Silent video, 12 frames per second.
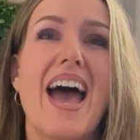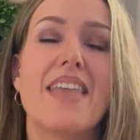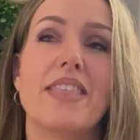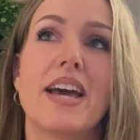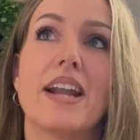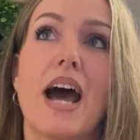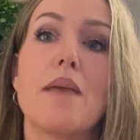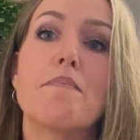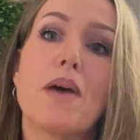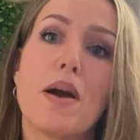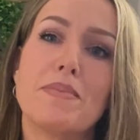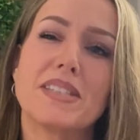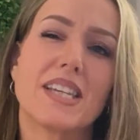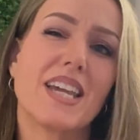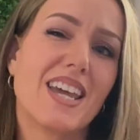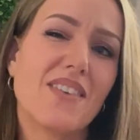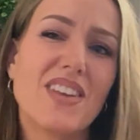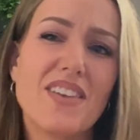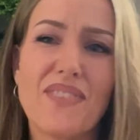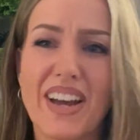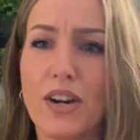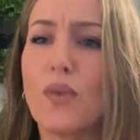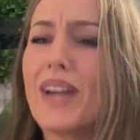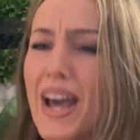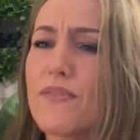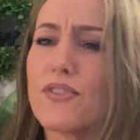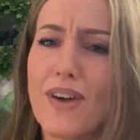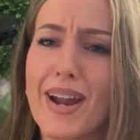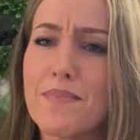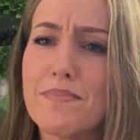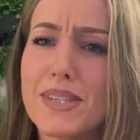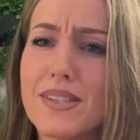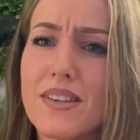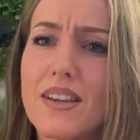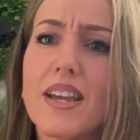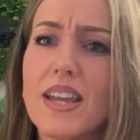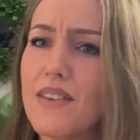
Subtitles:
And then I purposely, even if I don't have cramps,